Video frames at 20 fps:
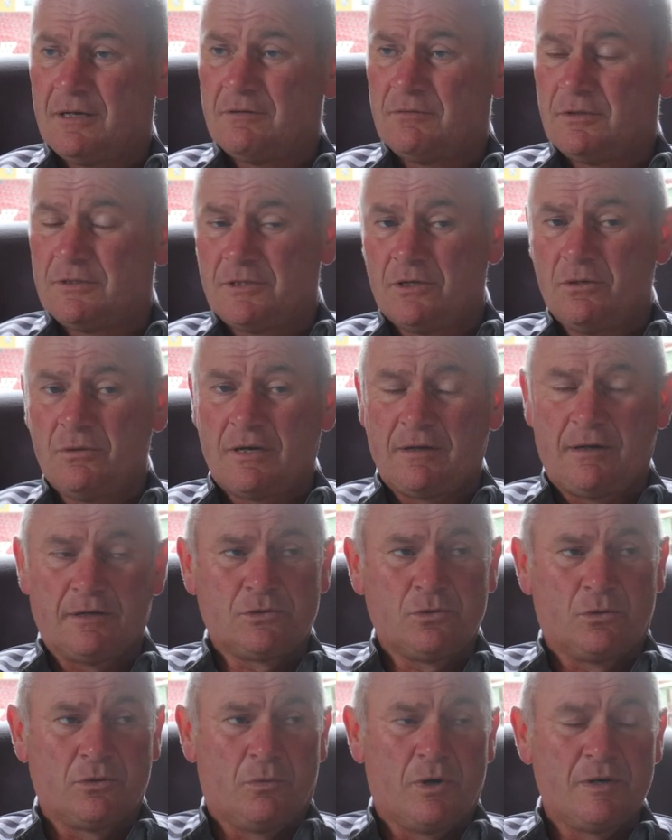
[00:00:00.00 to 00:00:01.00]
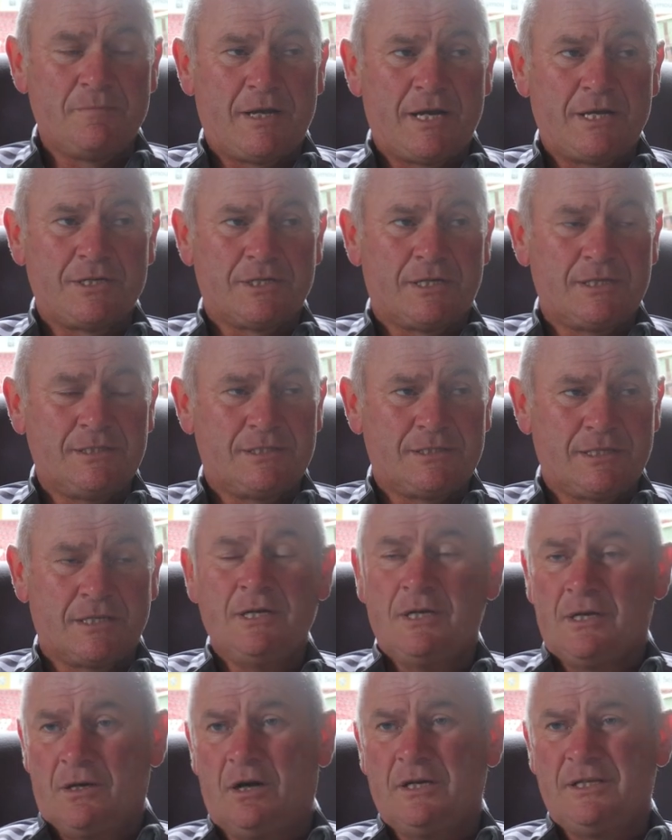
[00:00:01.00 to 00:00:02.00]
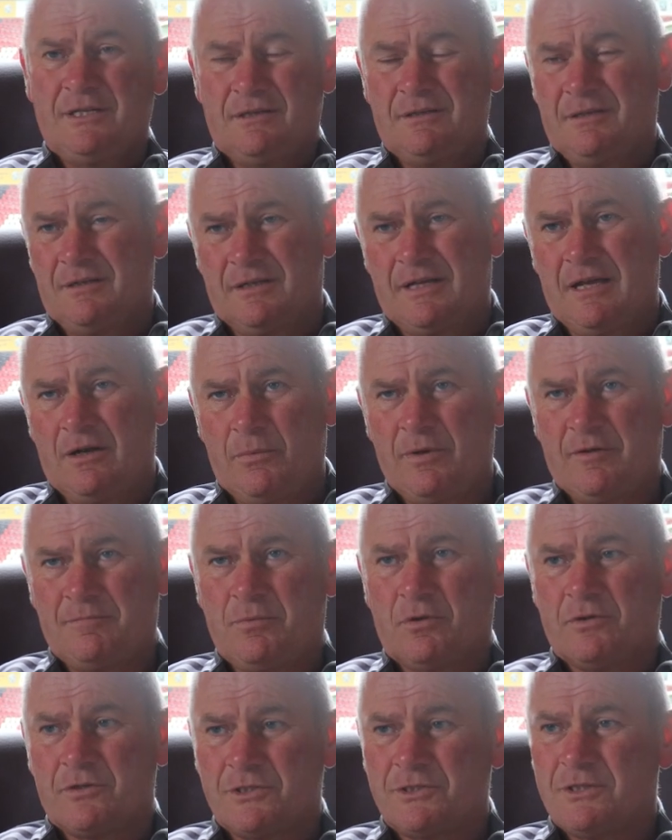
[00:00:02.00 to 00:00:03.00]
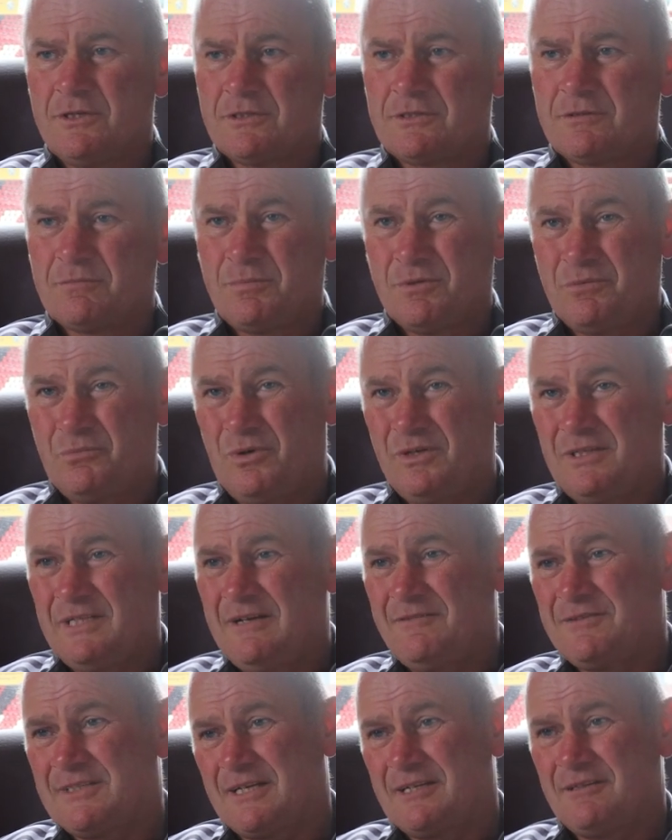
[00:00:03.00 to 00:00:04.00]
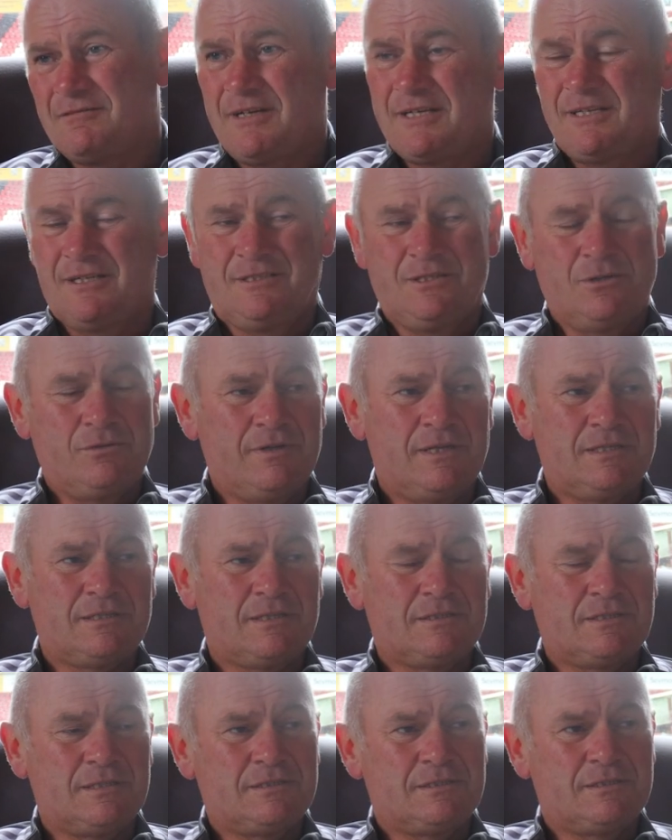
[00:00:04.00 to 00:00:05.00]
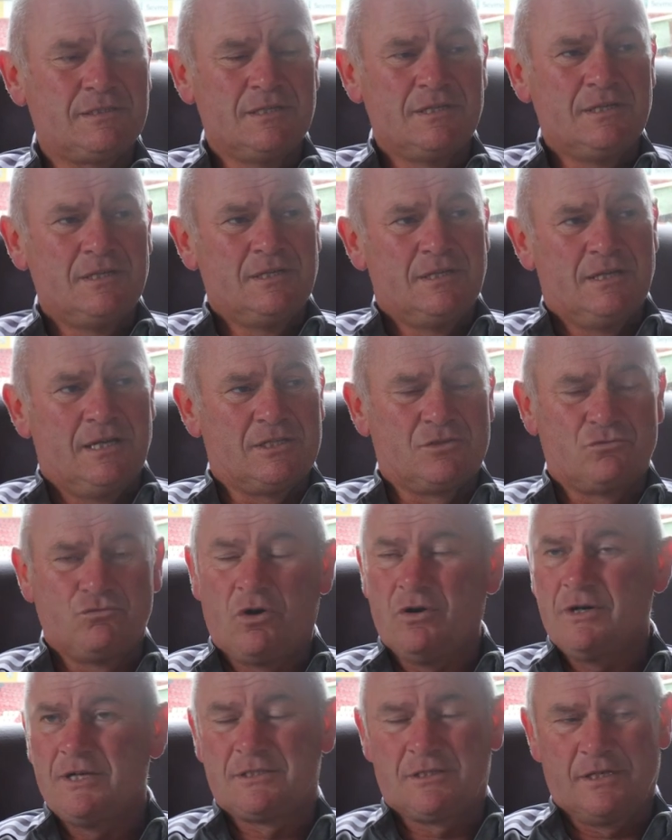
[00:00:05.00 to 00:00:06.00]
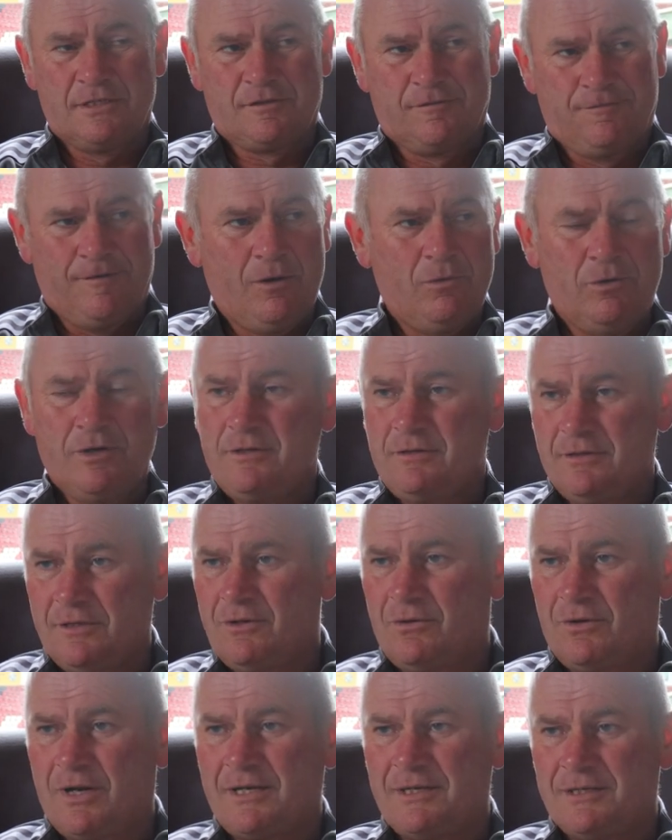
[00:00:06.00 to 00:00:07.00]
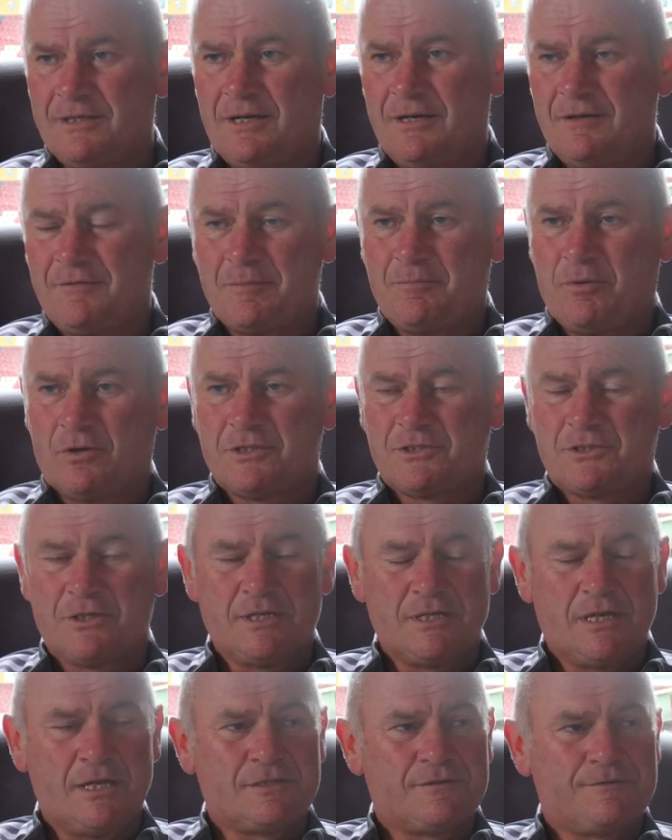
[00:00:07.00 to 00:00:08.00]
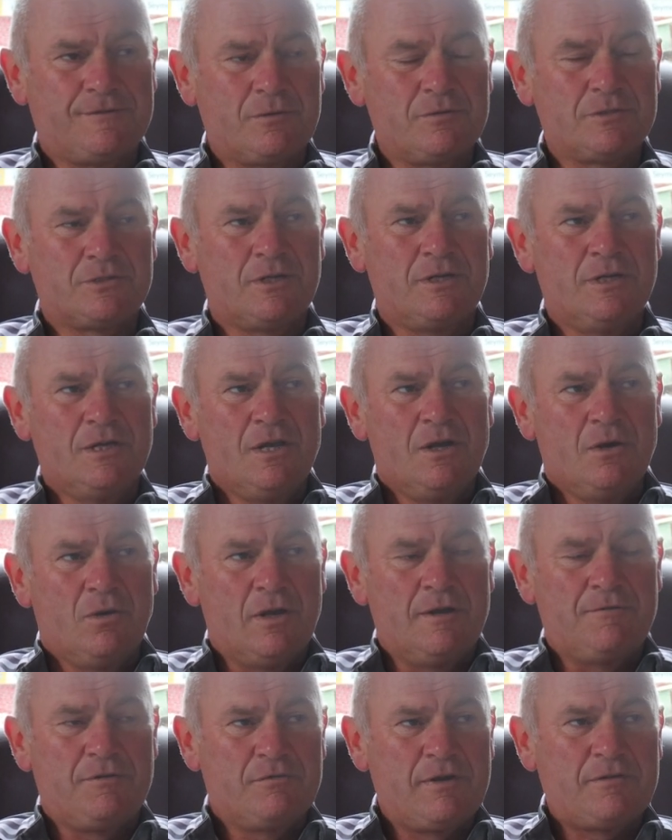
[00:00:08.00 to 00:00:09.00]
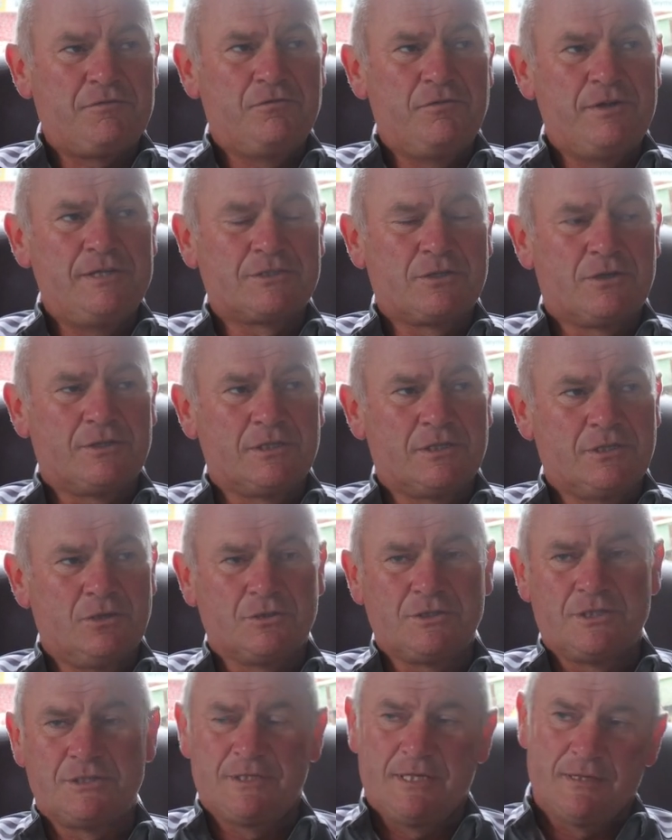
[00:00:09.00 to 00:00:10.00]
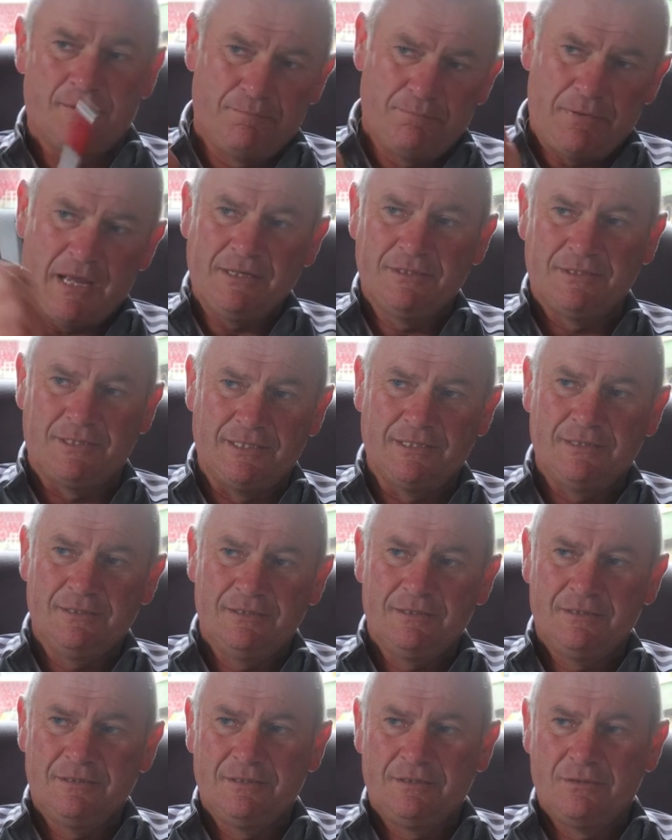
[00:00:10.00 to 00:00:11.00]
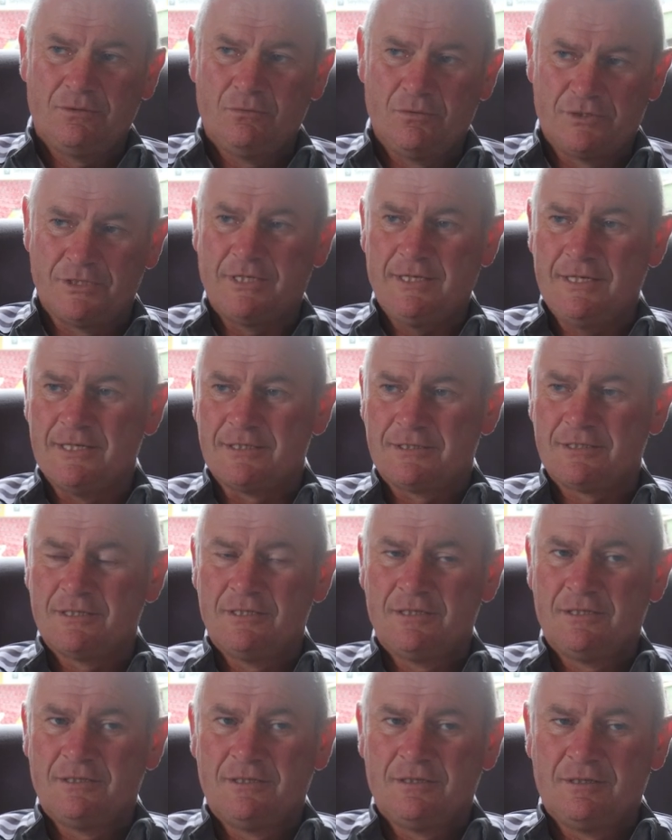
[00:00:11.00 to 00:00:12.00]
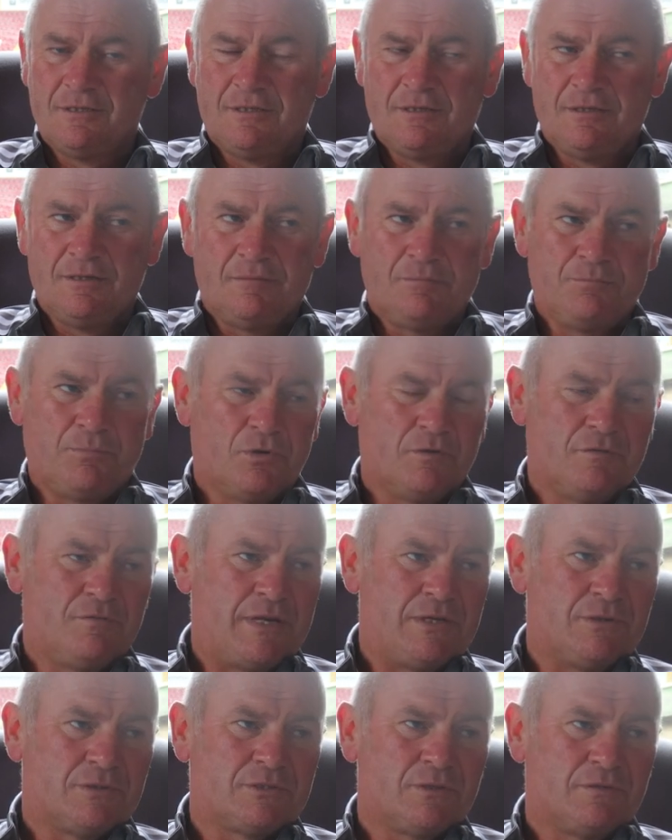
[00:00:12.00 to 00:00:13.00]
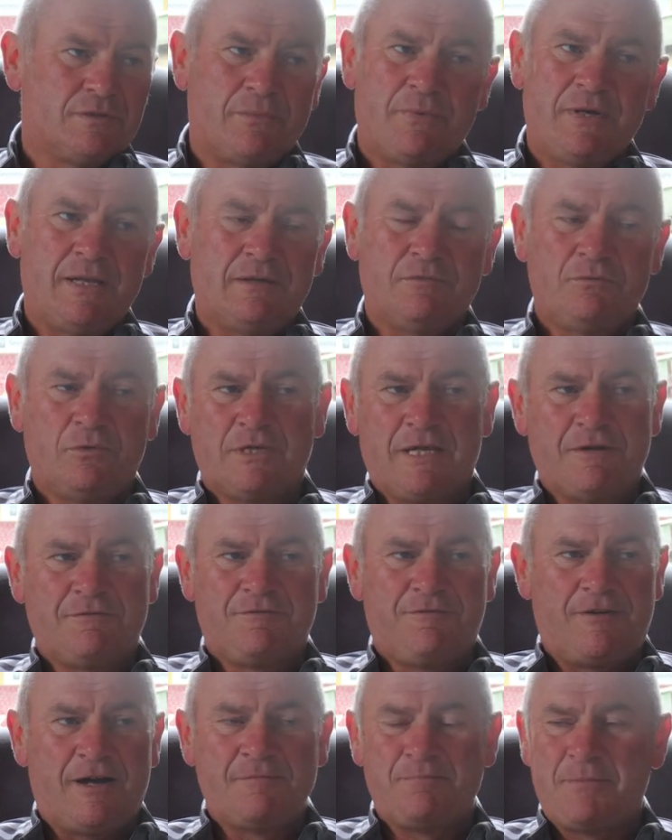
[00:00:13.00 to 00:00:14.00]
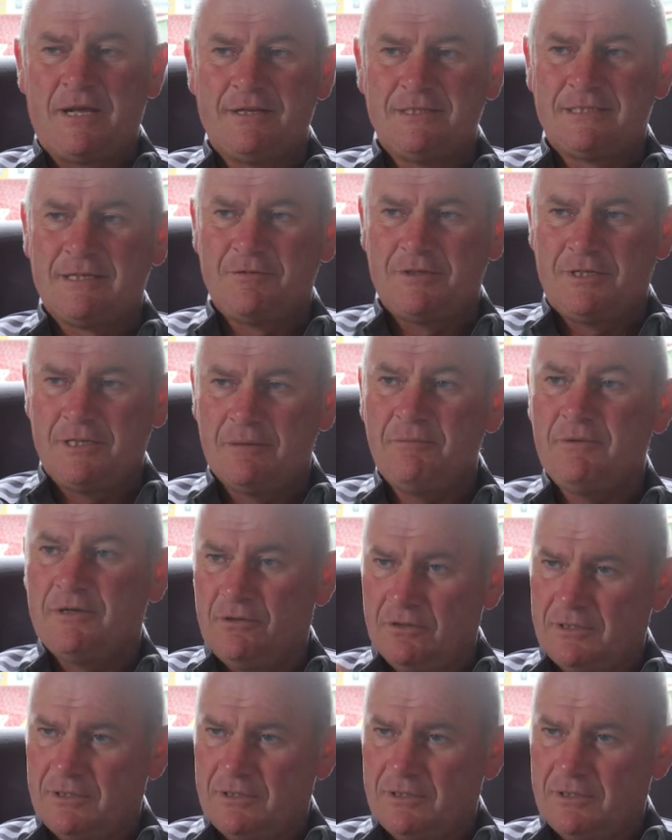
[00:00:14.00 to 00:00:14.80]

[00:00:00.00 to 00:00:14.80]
We do. I talked to one manager and he said, oh, you'll get away with pulling shirts. But what gives that the right to do that? That just, it's wrong. It's fouling. You know, if you pull a shirt, it's fouling. So if a referee's got the guts to see a penalty, which it is, but then they'll say, well, we'll give 5 penalties every game.